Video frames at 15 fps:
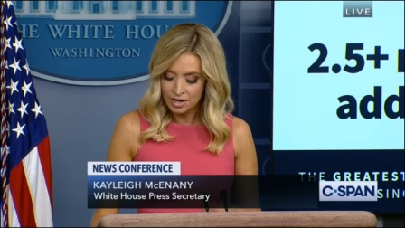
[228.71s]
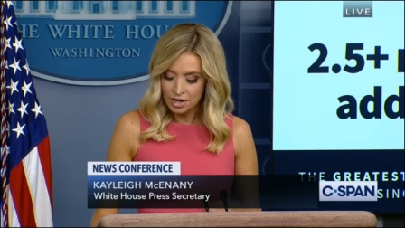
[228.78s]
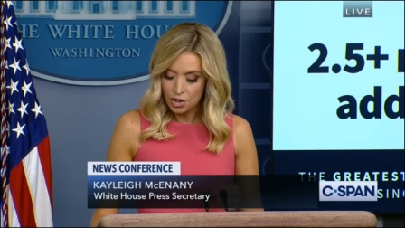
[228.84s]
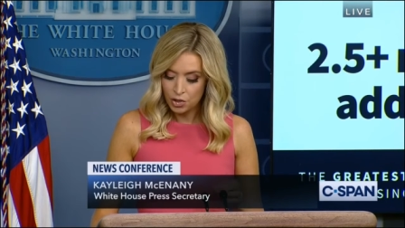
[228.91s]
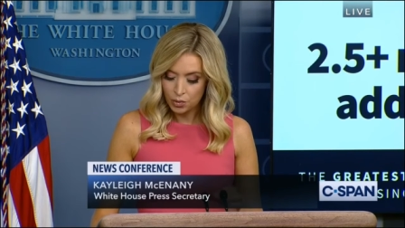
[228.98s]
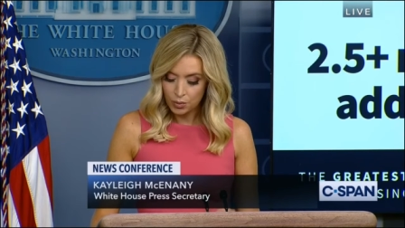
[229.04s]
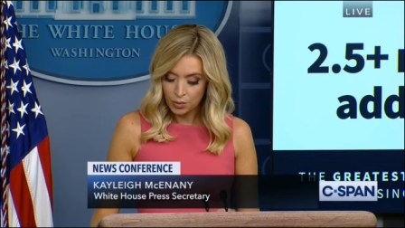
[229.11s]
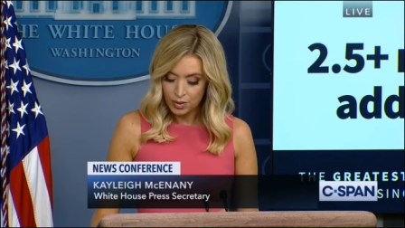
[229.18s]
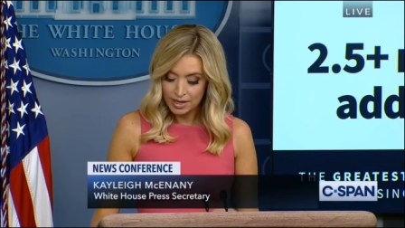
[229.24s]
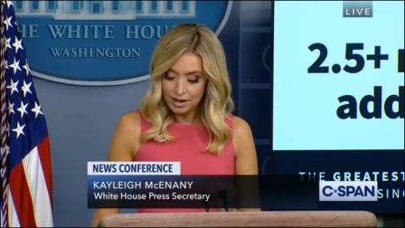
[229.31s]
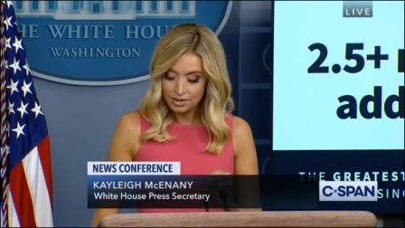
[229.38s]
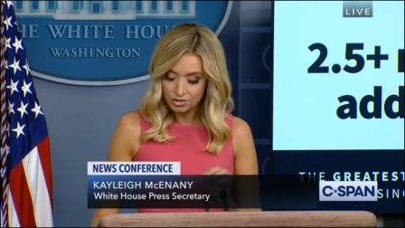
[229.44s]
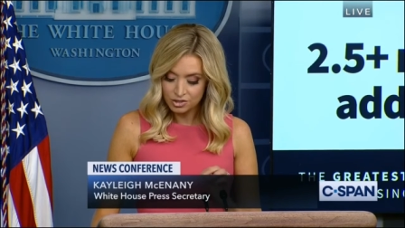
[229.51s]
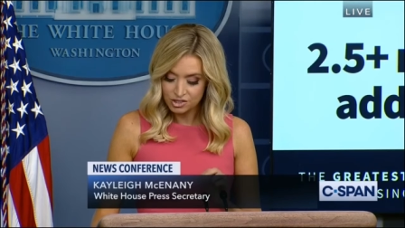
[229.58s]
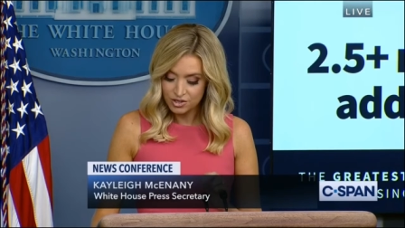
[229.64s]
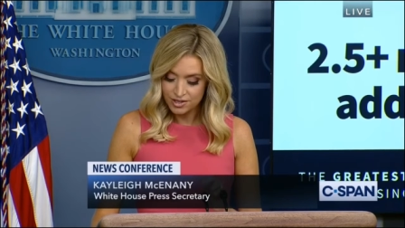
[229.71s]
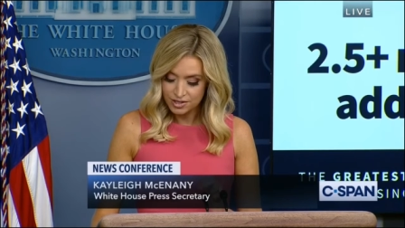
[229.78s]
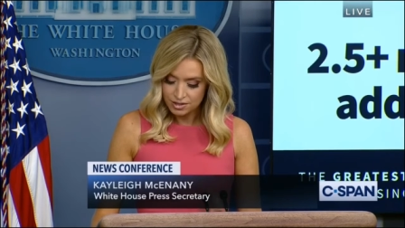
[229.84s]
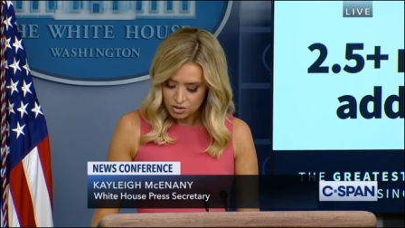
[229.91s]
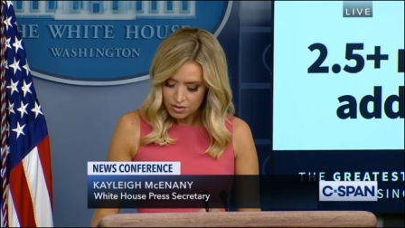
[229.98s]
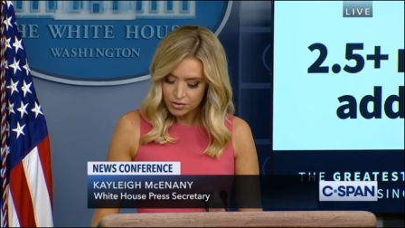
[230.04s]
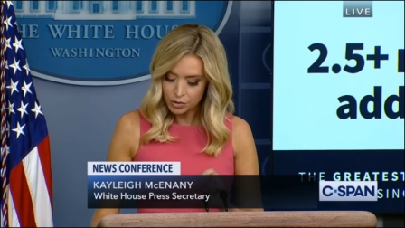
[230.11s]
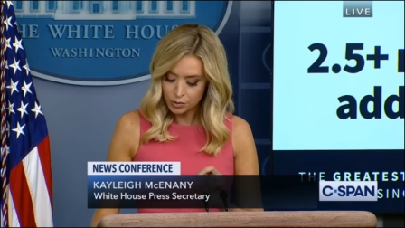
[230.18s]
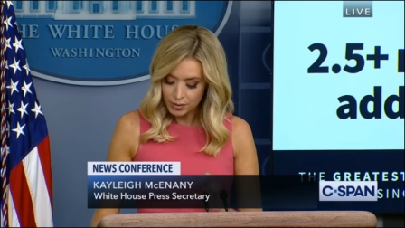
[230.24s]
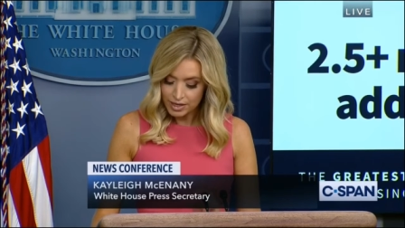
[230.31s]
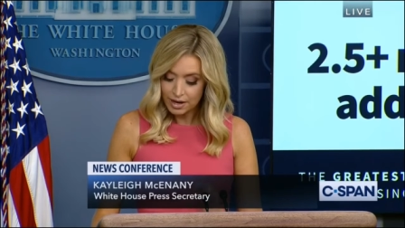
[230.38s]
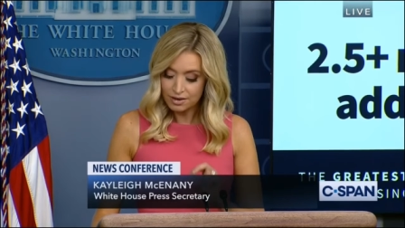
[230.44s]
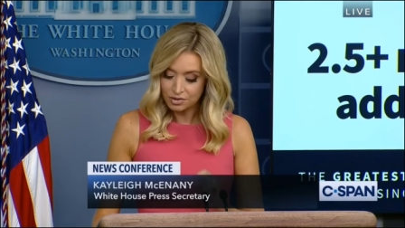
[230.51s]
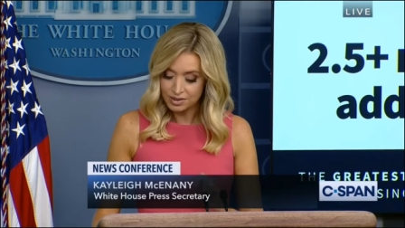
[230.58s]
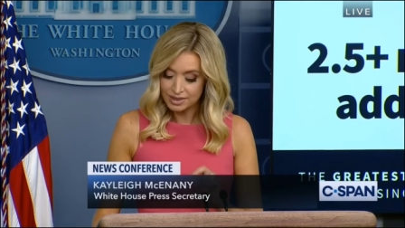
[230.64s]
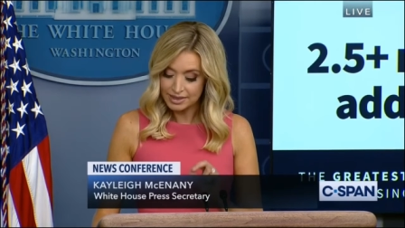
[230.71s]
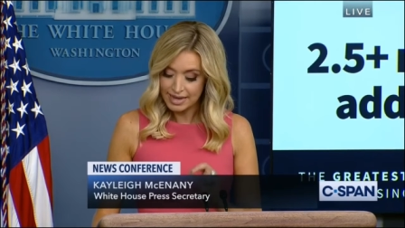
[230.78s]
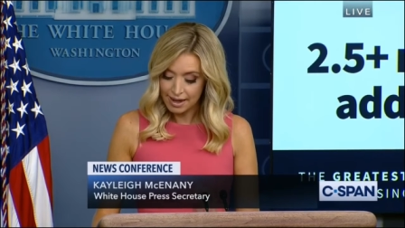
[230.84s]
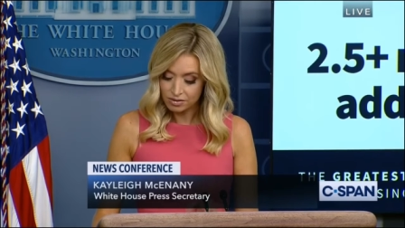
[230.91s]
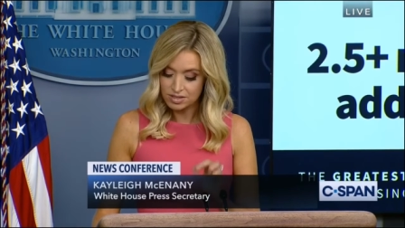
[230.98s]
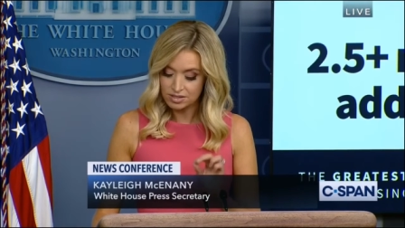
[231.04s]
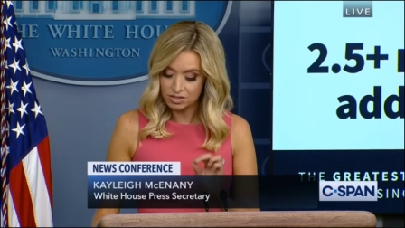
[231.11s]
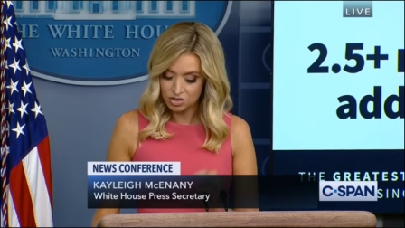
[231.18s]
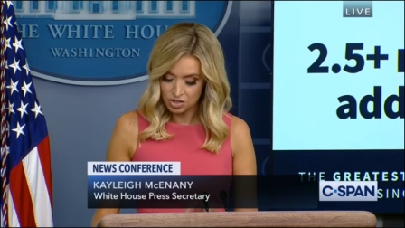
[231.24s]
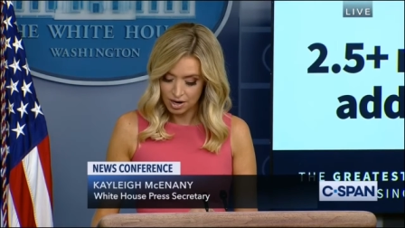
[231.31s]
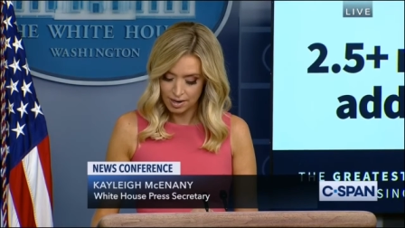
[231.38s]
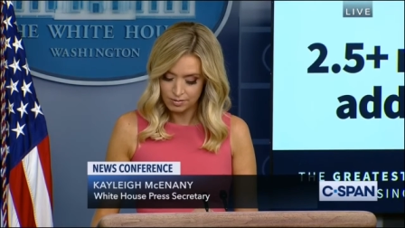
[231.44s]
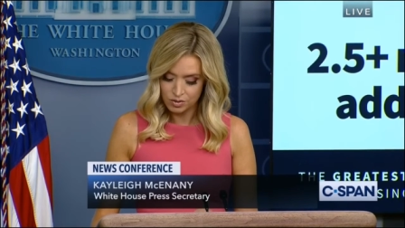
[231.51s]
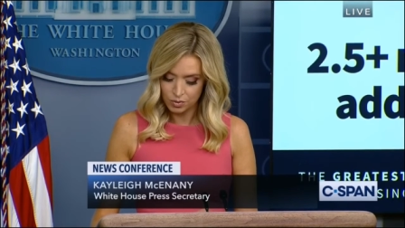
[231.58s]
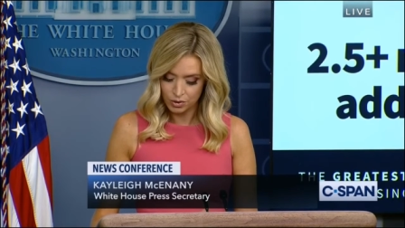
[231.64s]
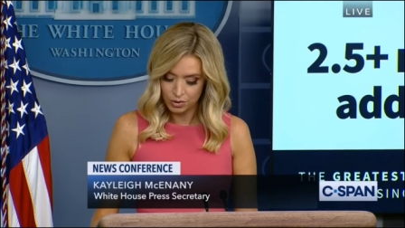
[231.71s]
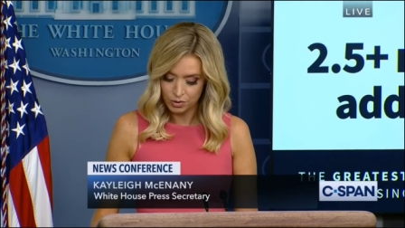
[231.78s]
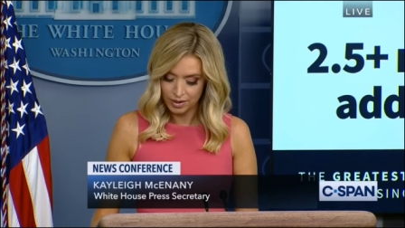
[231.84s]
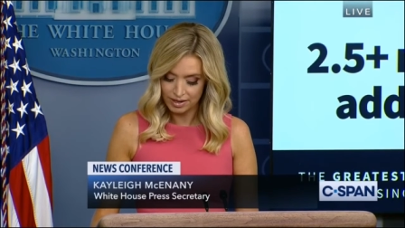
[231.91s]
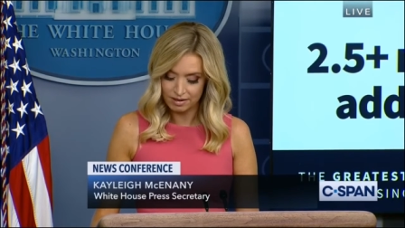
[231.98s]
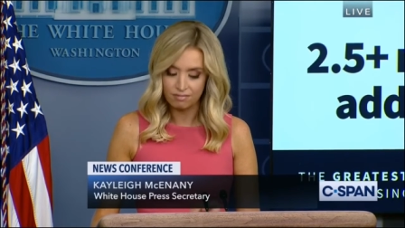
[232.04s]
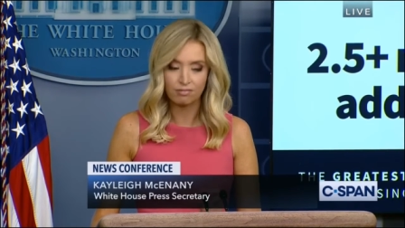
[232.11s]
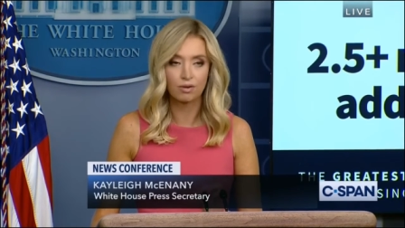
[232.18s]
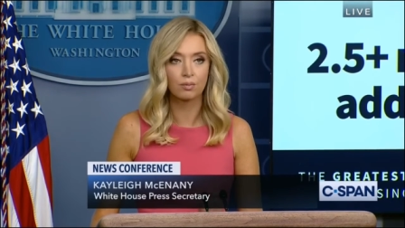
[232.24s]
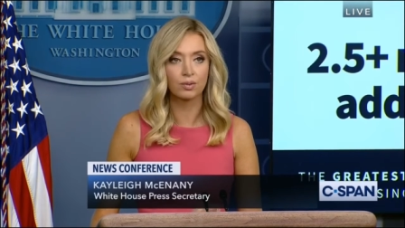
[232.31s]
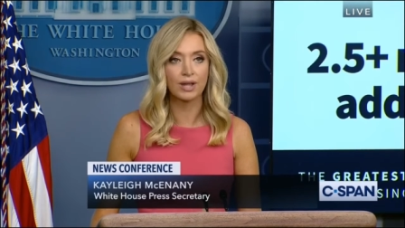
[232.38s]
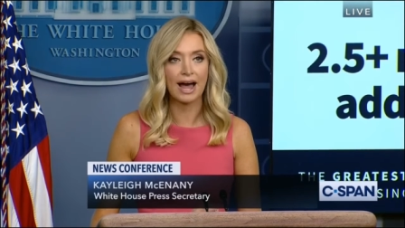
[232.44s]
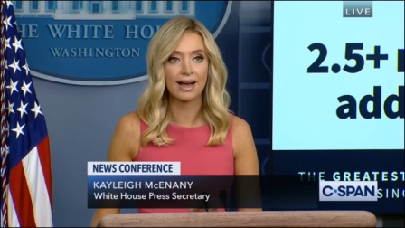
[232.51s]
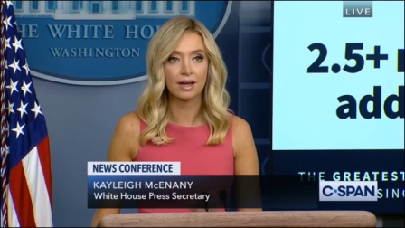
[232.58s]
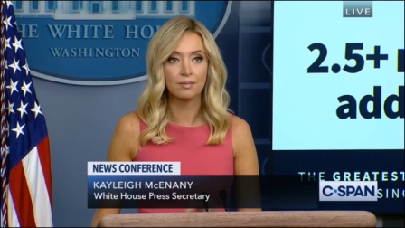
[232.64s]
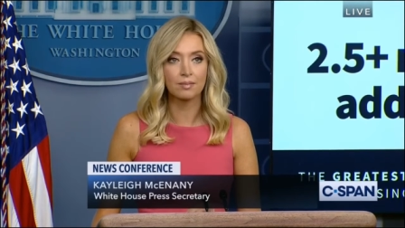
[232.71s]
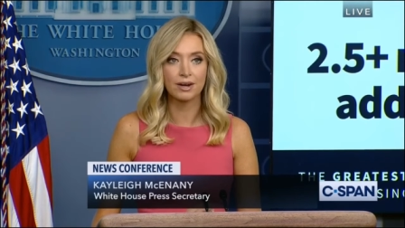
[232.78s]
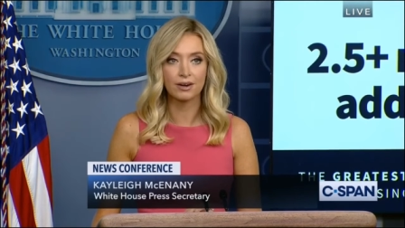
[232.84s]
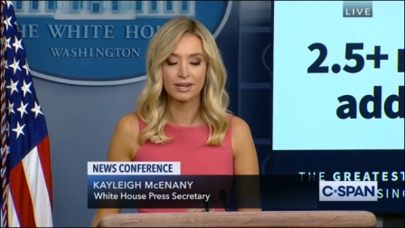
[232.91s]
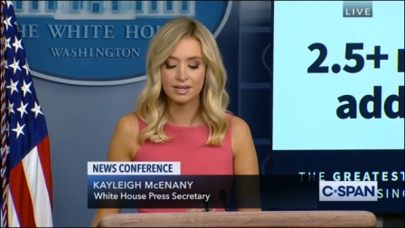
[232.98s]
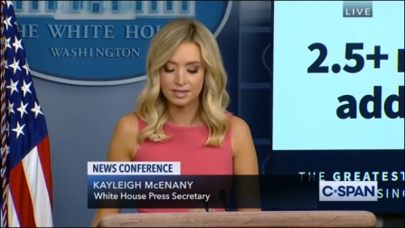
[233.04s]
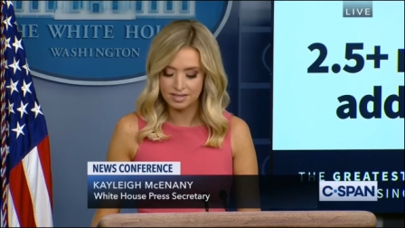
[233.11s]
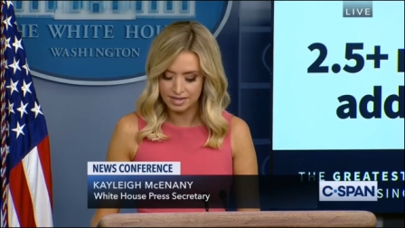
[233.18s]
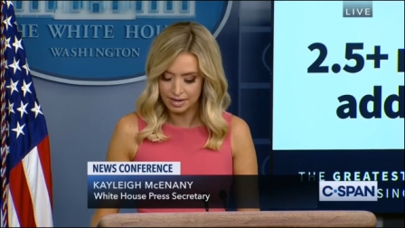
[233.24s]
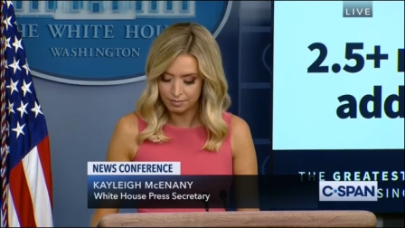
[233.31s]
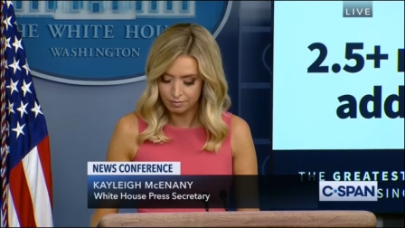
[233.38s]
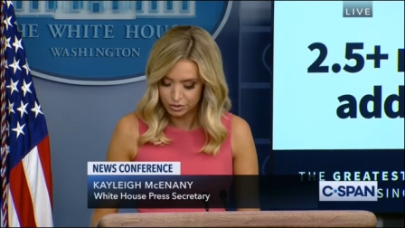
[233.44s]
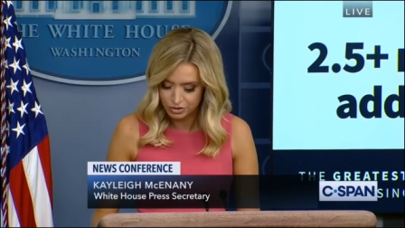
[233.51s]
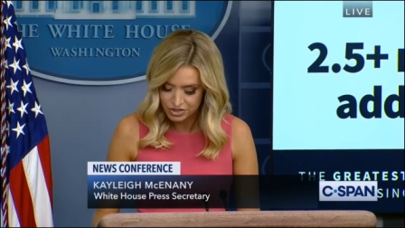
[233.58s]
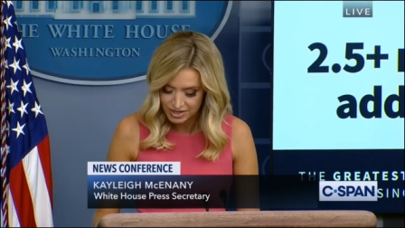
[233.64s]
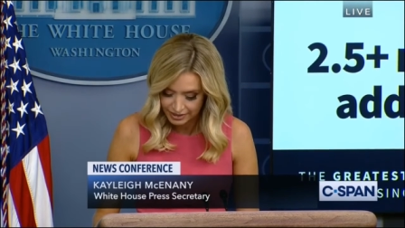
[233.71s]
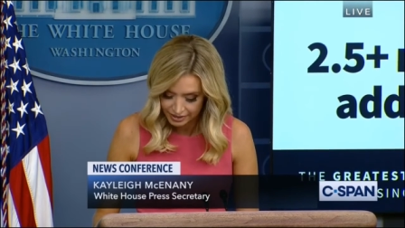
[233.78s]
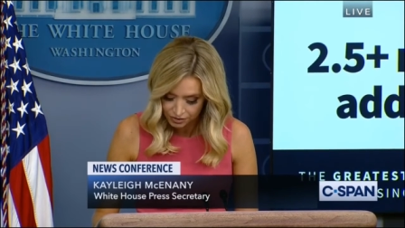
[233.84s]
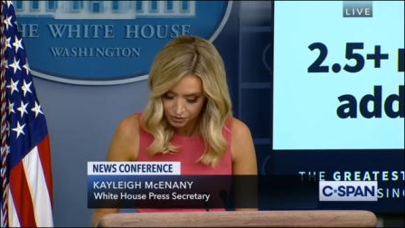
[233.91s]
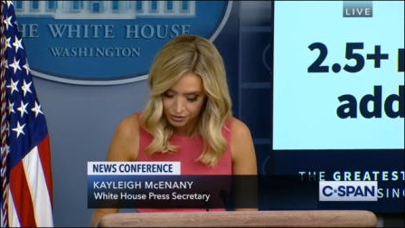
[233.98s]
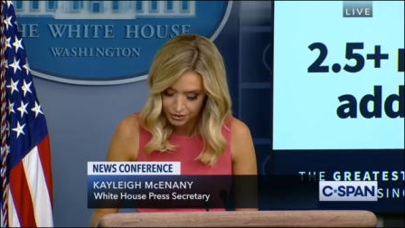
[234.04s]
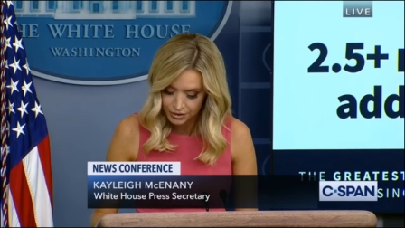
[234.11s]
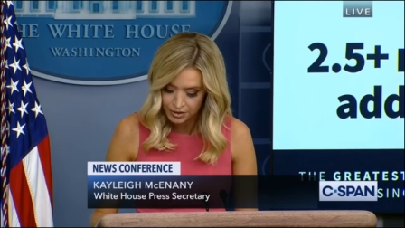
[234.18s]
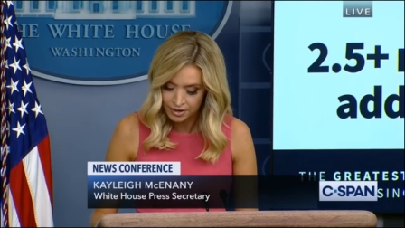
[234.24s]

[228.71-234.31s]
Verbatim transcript: 300 300,000 jobs were created for black Americans in particular.